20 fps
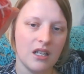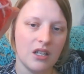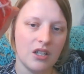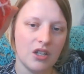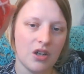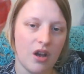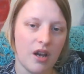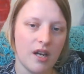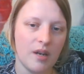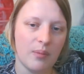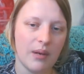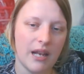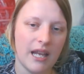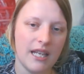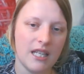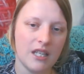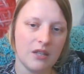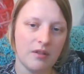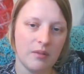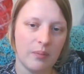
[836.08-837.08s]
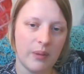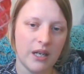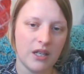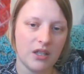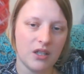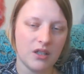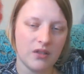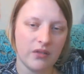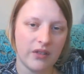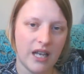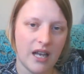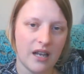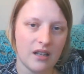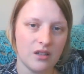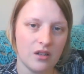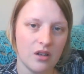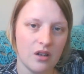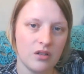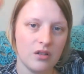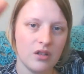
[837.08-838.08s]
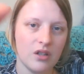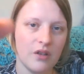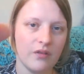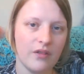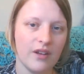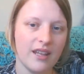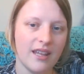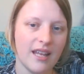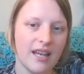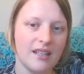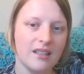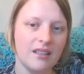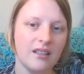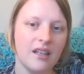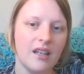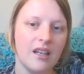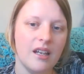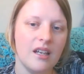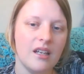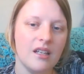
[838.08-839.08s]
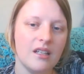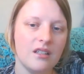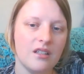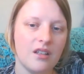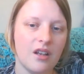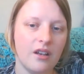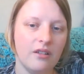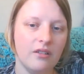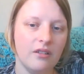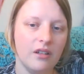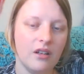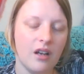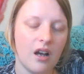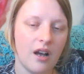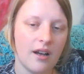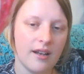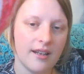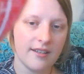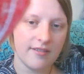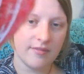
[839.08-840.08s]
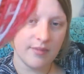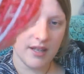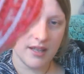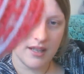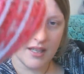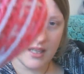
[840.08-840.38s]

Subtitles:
china plates with pictures of cats on, stuff like that. So I have made